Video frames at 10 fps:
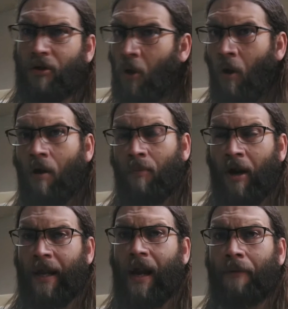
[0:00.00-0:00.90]
No hard
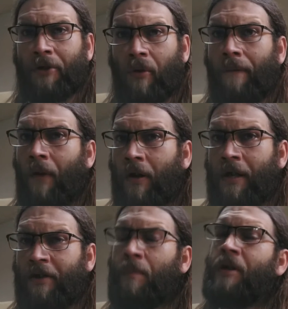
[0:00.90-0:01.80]
braking. I was going very
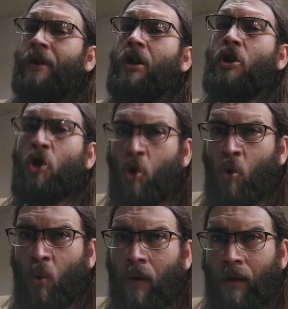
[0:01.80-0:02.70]
easy because I
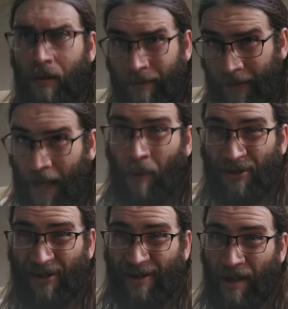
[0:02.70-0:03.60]
knew that that
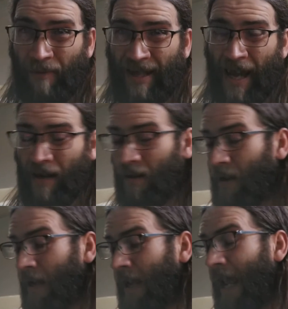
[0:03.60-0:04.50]
was the thing with that.
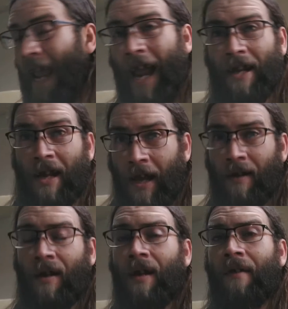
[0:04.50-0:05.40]
And
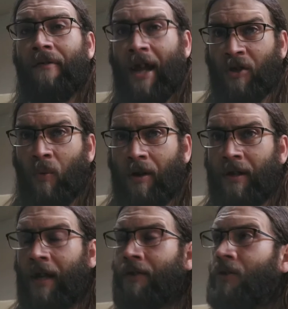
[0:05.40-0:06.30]
yet, that's what it
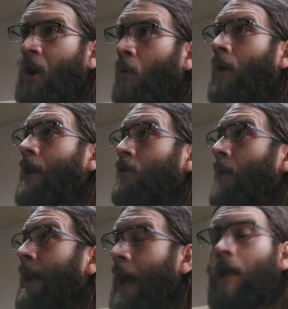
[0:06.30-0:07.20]
did. So when I do
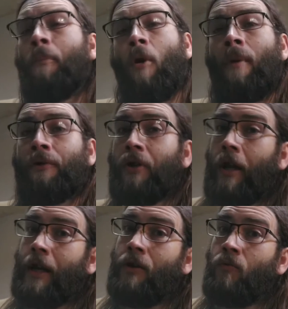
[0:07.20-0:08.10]
my caliper, I'm also
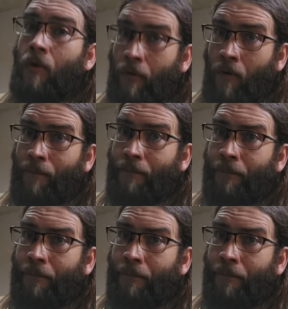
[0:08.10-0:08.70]
getting a new rotor.